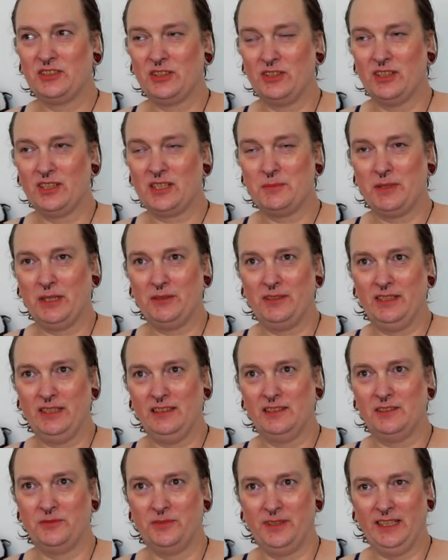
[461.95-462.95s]
talk about
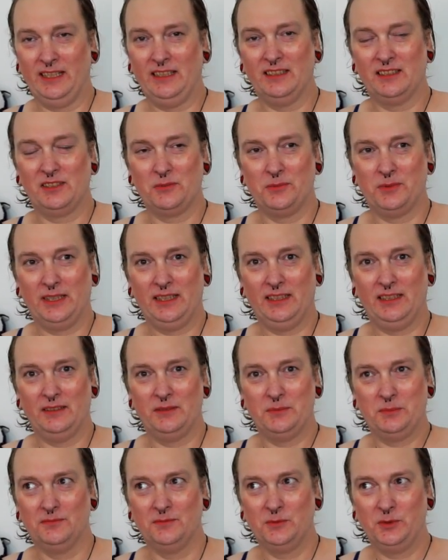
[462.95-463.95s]
these things, we,
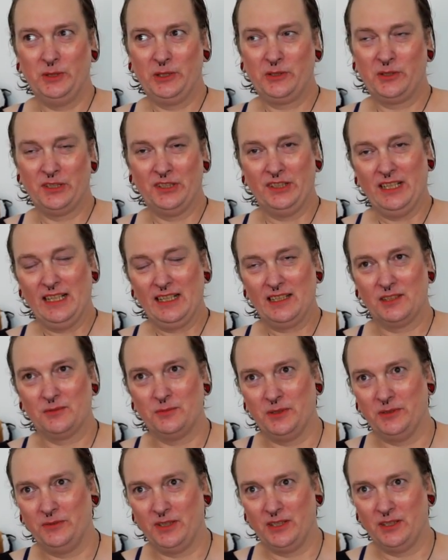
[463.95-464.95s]
we connect
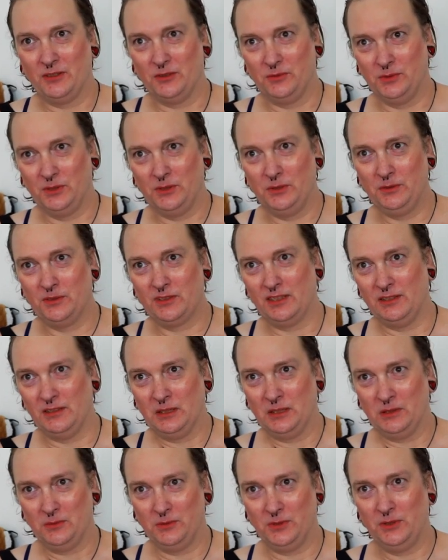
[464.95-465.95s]
with our roots, and
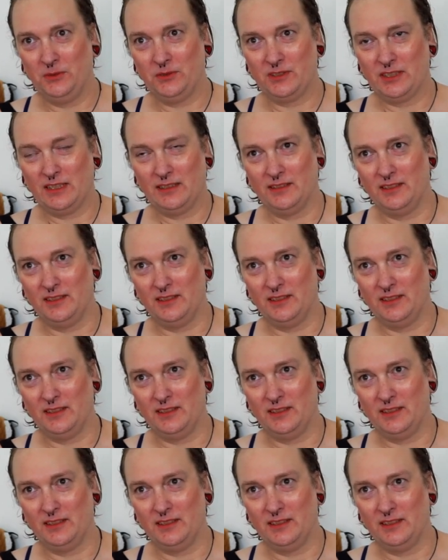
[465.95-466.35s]
our roots are